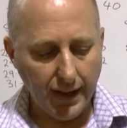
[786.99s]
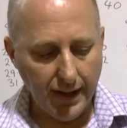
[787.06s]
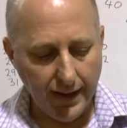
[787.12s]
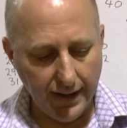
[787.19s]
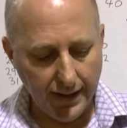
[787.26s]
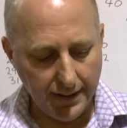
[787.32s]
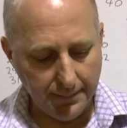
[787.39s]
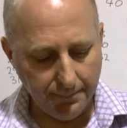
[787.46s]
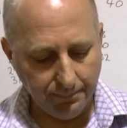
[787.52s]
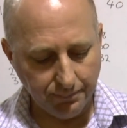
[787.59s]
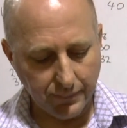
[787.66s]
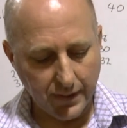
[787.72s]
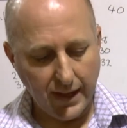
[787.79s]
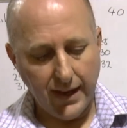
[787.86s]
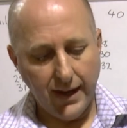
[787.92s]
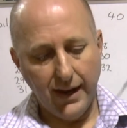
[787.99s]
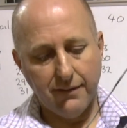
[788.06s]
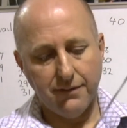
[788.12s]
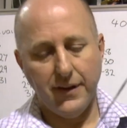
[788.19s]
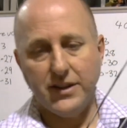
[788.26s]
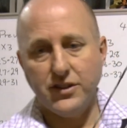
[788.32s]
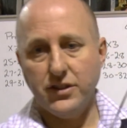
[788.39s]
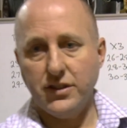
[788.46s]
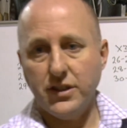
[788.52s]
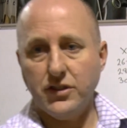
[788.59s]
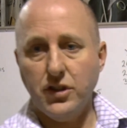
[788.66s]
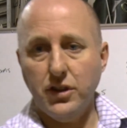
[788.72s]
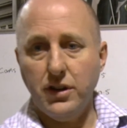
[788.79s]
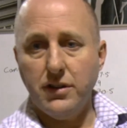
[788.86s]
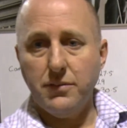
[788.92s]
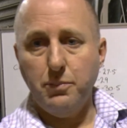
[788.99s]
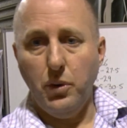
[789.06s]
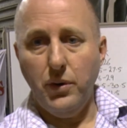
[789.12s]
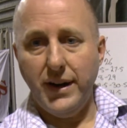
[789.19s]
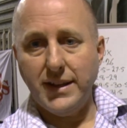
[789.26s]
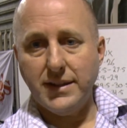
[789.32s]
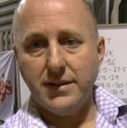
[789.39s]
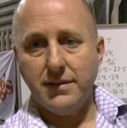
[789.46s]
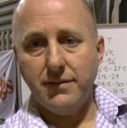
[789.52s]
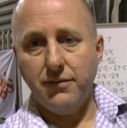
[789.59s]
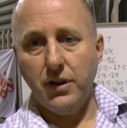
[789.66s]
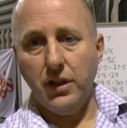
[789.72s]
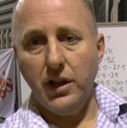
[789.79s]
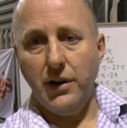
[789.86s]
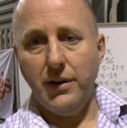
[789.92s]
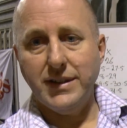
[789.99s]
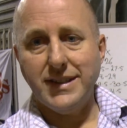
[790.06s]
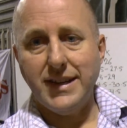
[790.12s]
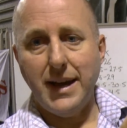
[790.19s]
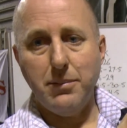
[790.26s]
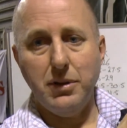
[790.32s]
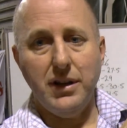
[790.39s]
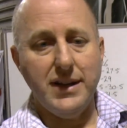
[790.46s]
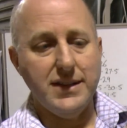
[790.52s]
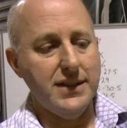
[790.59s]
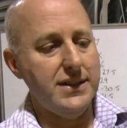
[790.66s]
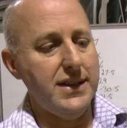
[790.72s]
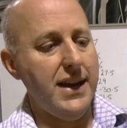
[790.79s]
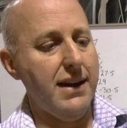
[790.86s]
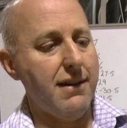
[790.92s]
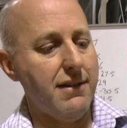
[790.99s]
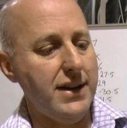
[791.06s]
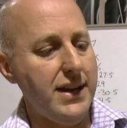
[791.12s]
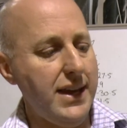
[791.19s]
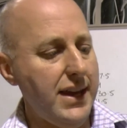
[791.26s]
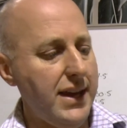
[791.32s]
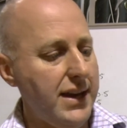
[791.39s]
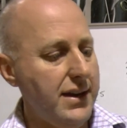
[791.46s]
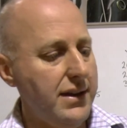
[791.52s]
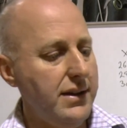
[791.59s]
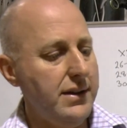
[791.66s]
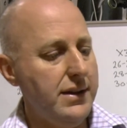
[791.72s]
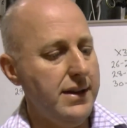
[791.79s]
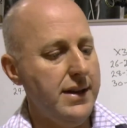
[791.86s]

It features the 2 points for lower stabilizers here and here,